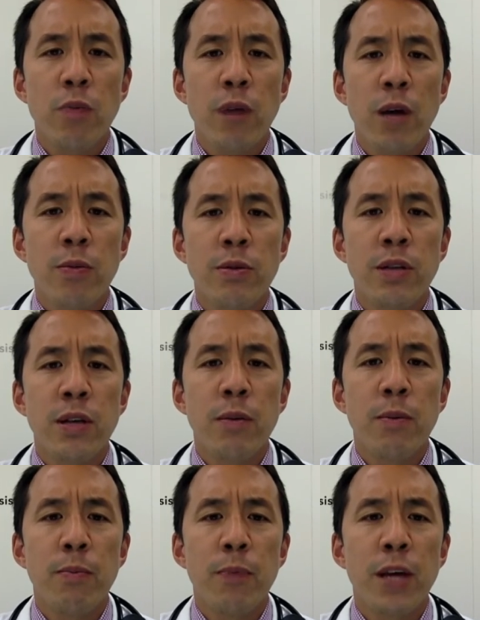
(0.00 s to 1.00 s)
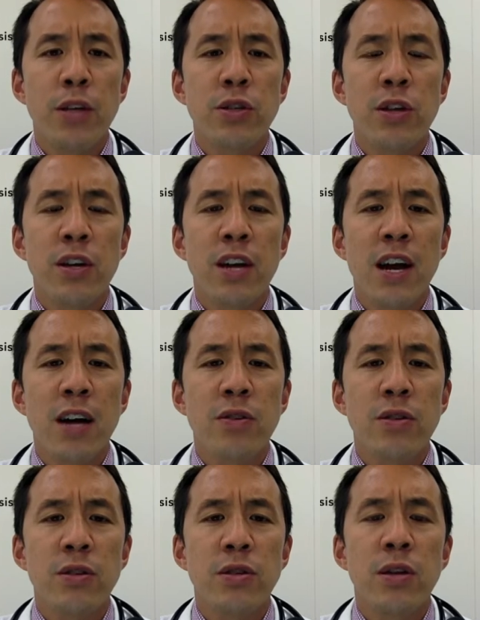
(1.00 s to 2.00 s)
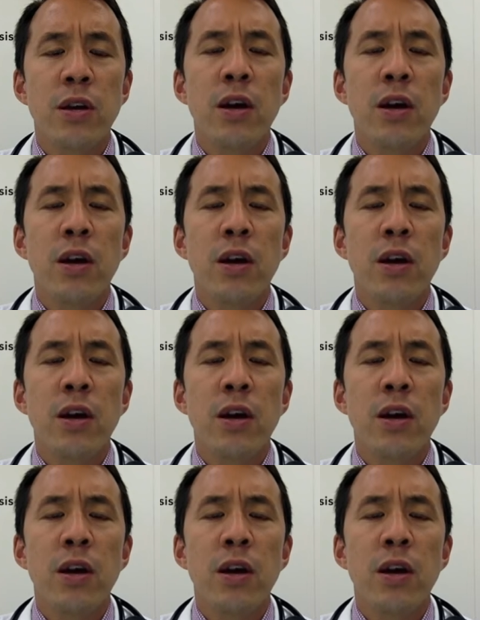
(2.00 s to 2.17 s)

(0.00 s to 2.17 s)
problems that patients on dialysis